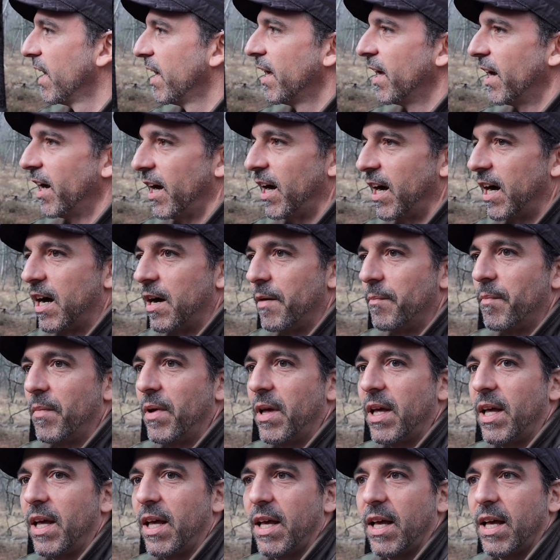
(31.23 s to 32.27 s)

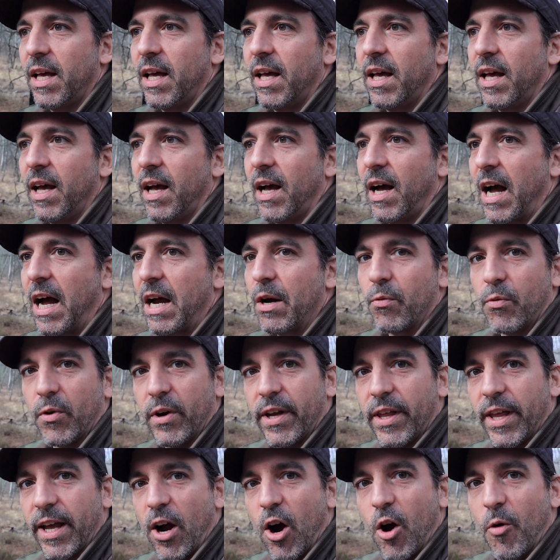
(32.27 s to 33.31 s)
I
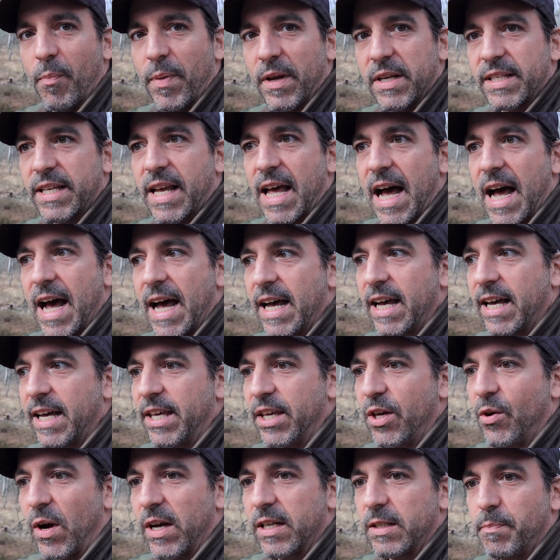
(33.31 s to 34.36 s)
really hope it's got
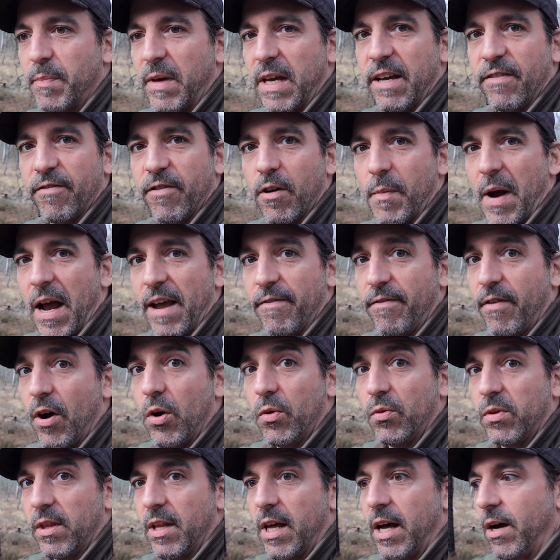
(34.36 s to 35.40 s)
a USB for my
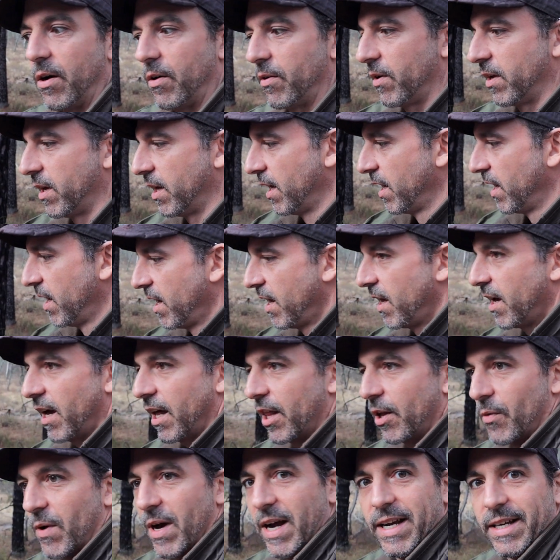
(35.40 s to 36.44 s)
phone though.
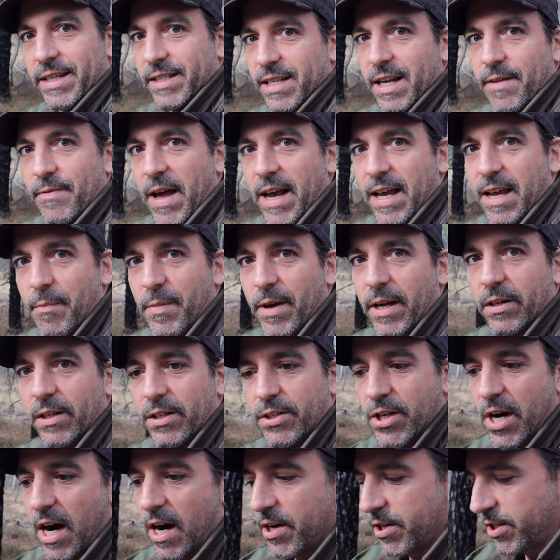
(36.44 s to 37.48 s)
Otherwise, I'm not going to be able to
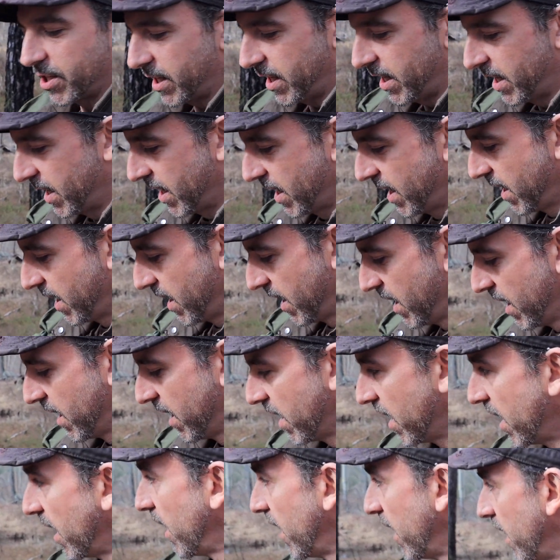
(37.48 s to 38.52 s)
charge it.
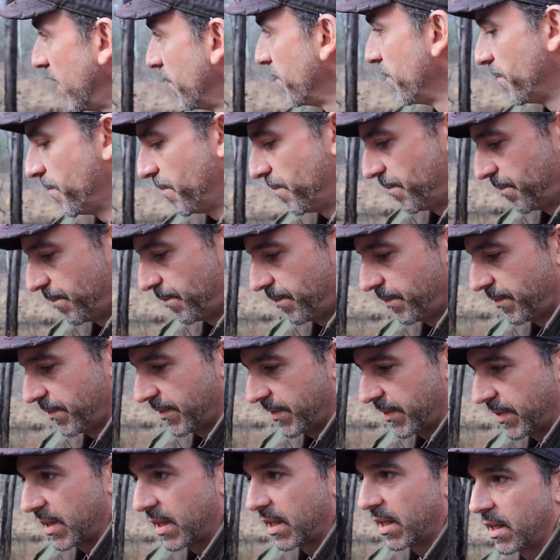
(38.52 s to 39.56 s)

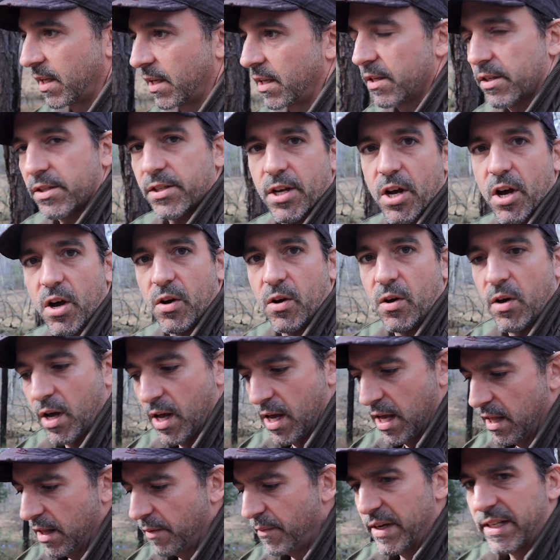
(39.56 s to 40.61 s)
So
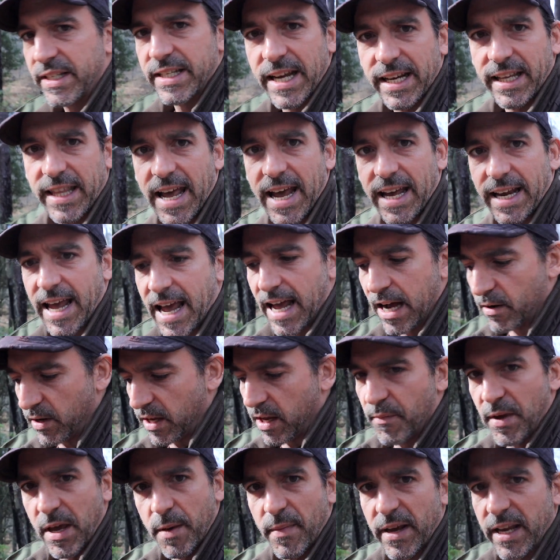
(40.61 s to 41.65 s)
let me dig that out.
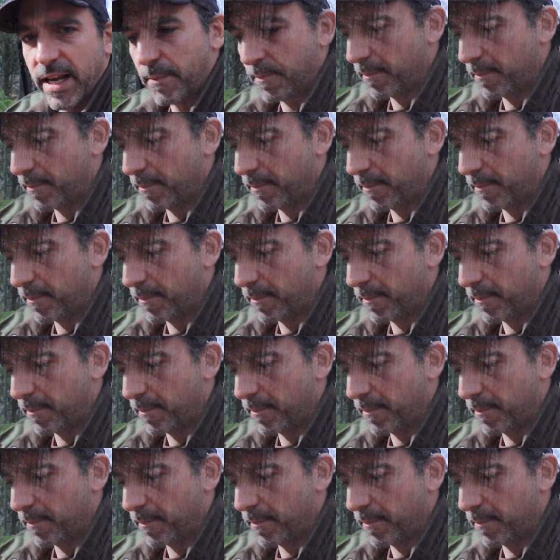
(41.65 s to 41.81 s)
Give me a minute.